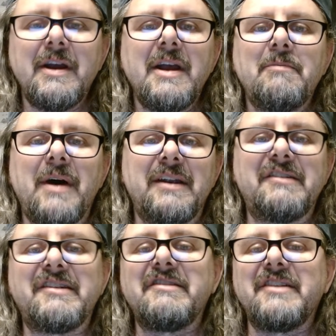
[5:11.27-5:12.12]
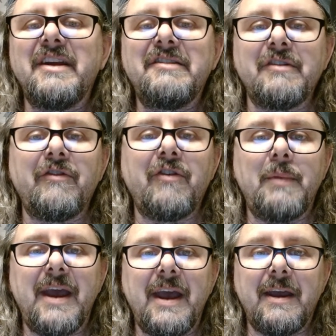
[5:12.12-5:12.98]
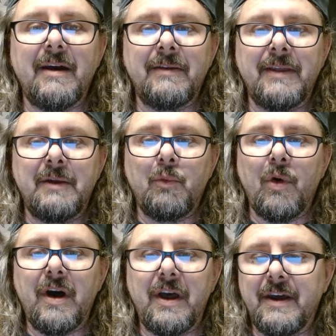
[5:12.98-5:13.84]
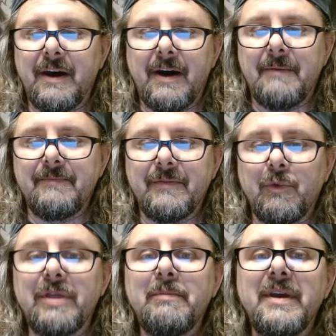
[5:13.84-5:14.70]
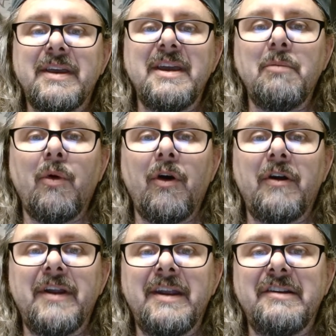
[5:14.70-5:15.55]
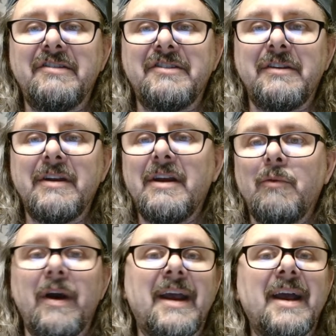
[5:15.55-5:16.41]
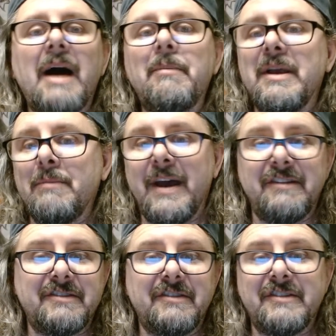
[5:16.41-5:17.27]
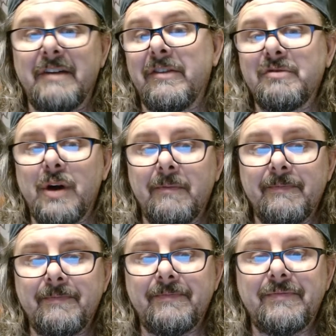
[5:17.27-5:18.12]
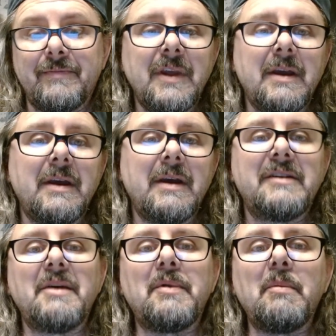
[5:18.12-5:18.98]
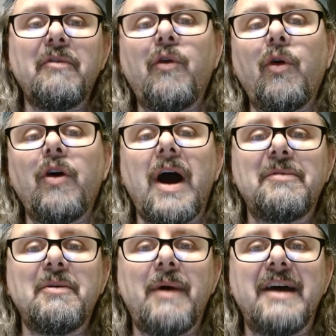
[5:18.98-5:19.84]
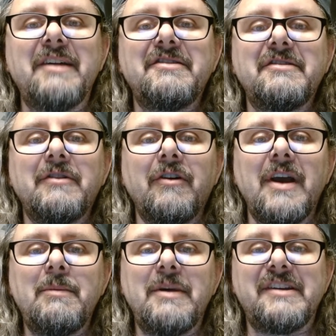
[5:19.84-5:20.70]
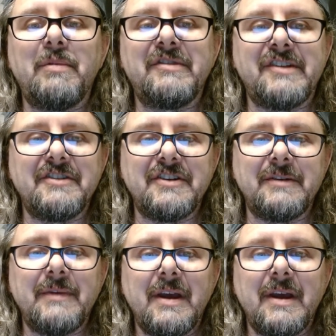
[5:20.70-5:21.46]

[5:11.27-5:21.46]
But it's just easier for me in one with the big keyboard and just where I can copy and paste stuff as well. Tip number 4, optimize your image position.